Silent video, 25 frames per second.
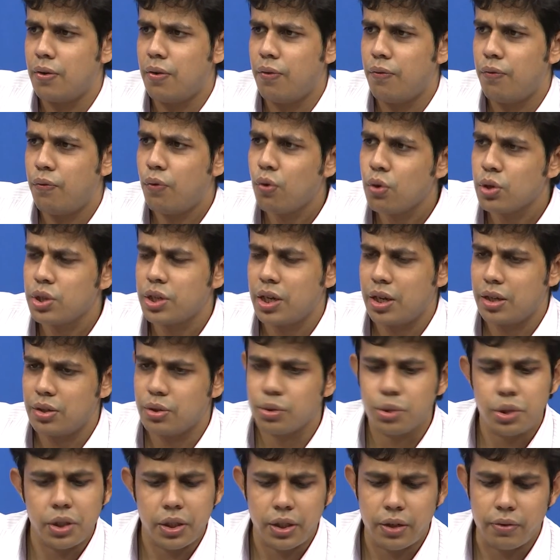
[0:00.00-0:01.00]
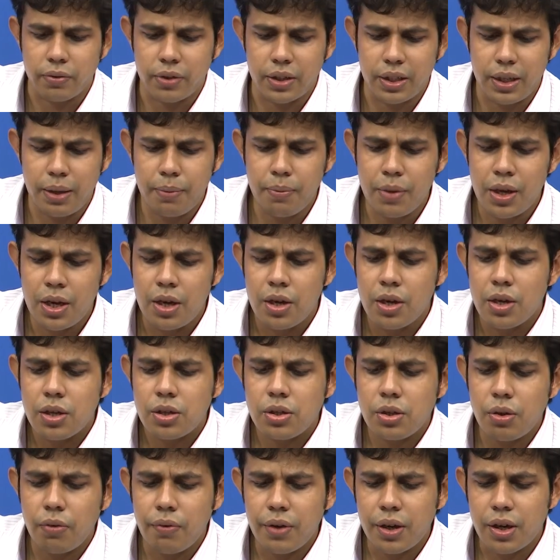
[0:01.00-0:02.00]
force associated with them.
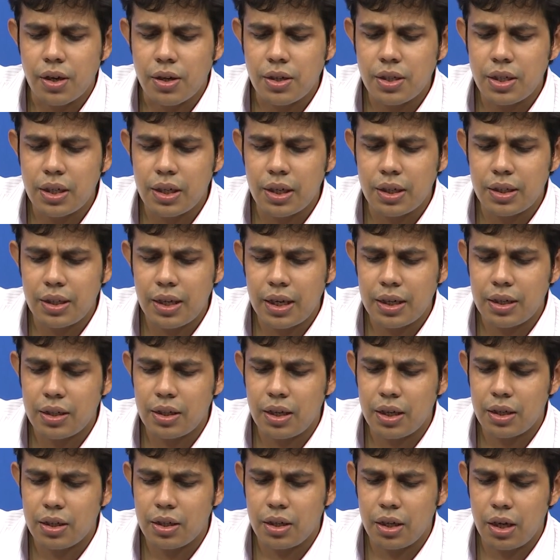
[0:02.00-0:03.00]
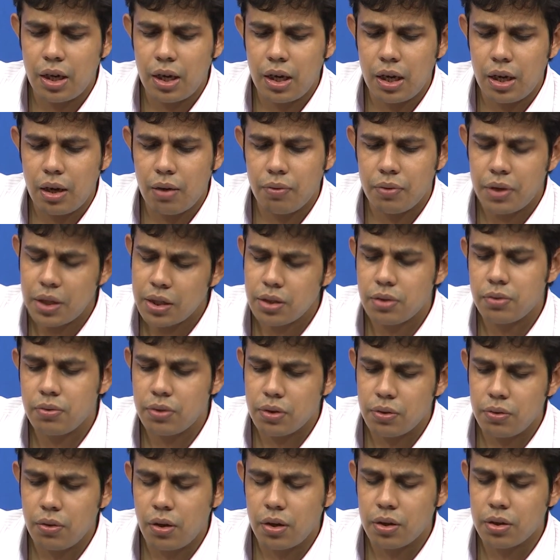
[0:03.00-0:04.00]
So, we consider that yes, we
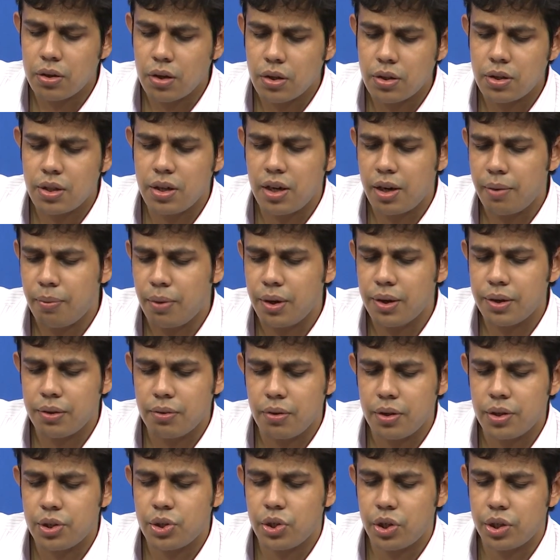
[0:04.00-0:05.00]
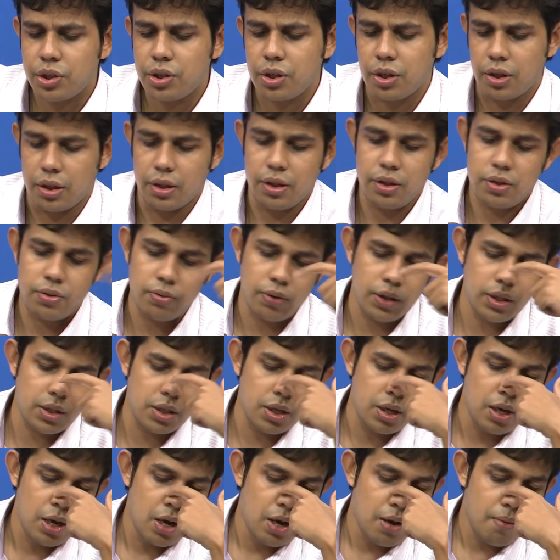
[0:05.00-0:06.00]
do not consider molecular structure in these ones,
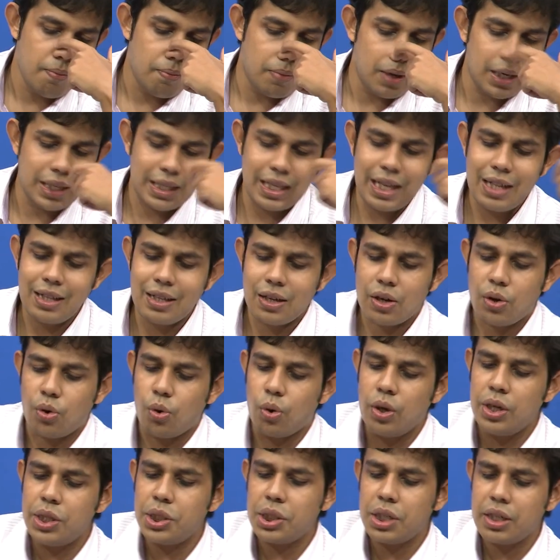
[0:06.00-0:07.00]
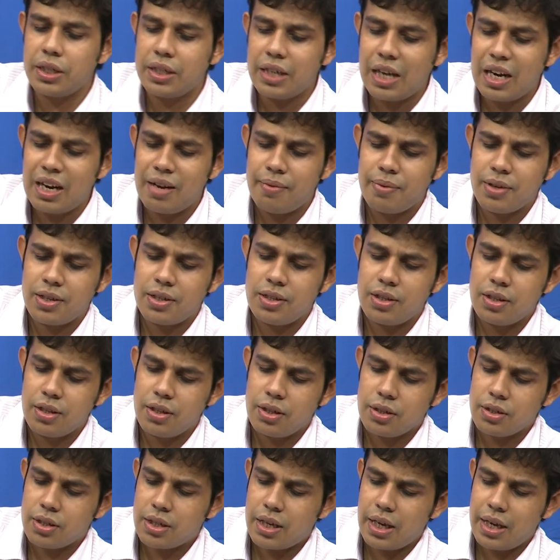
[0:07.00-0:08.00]
but then the collision dynamics in
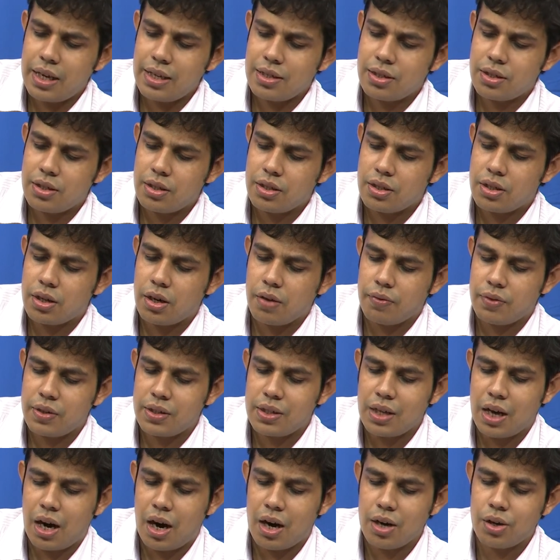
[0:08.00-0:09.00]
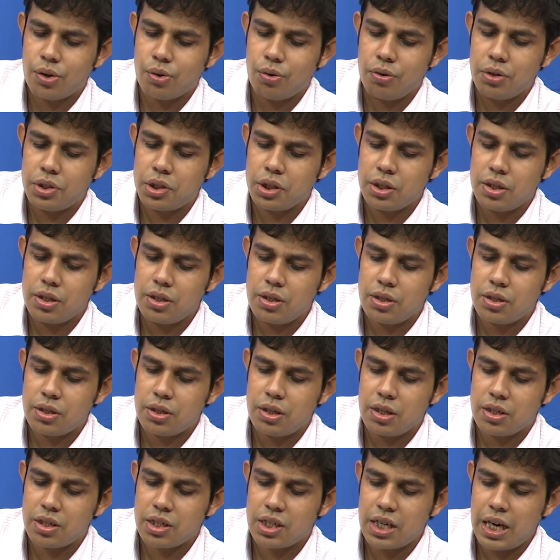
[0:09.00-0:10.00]
this case, instead of this hard collision, is
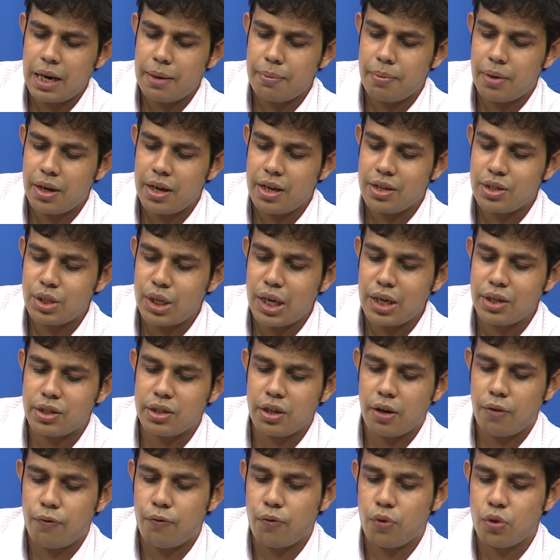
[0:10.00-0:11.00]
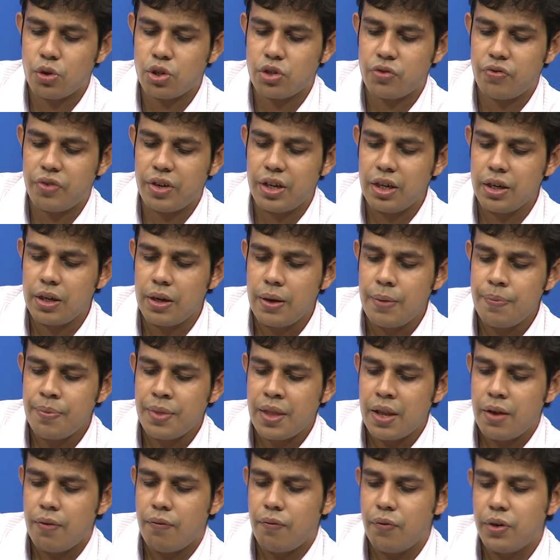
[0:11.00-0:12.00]
described by a central force field
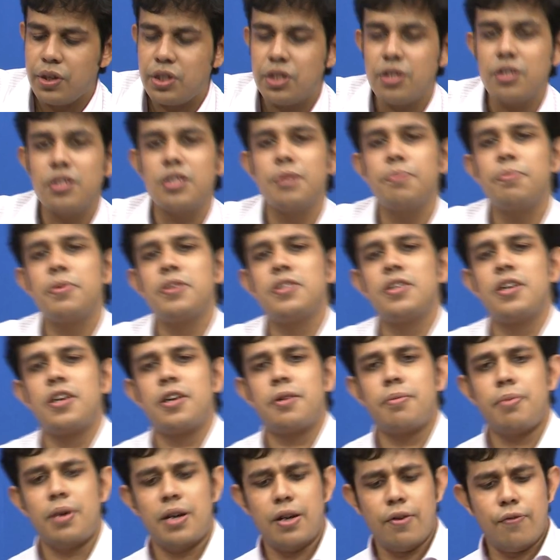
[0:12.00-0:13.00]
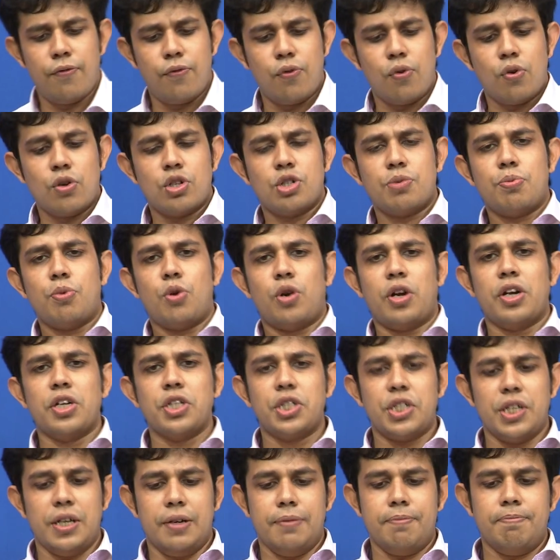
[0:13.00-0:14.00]
which is represented by a force
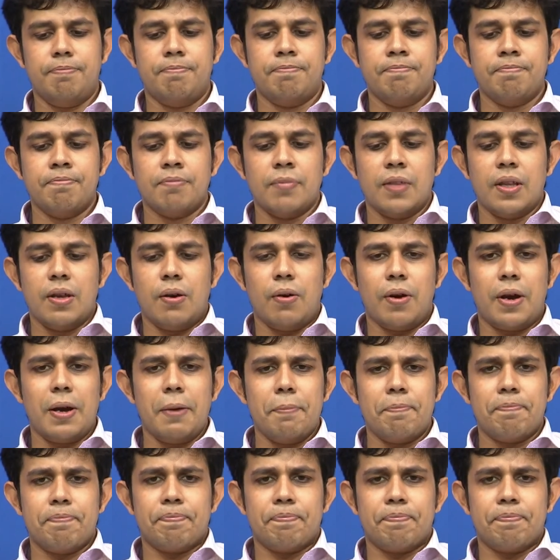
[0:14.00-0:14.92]
potential. Okay.